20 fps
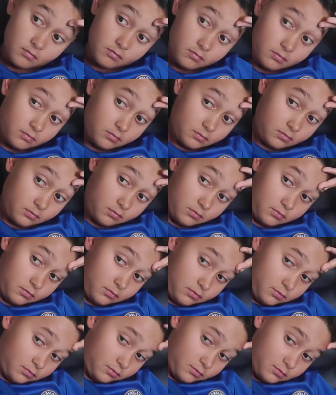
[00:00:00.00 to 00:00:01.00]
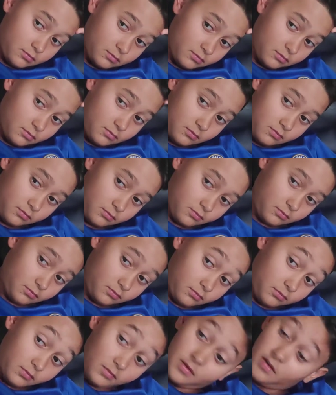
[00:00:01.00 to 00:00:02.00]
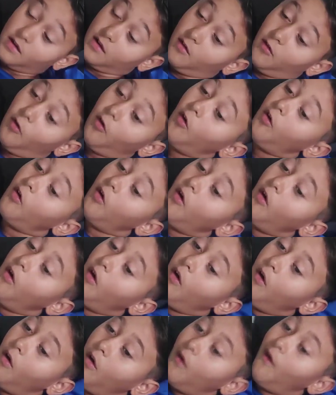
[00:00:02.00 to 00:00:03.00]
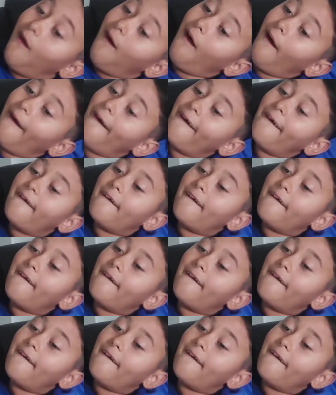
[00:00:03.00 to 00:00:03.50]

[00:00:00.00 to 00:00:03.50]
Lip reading: this is true, you do one thing. If it's not, you do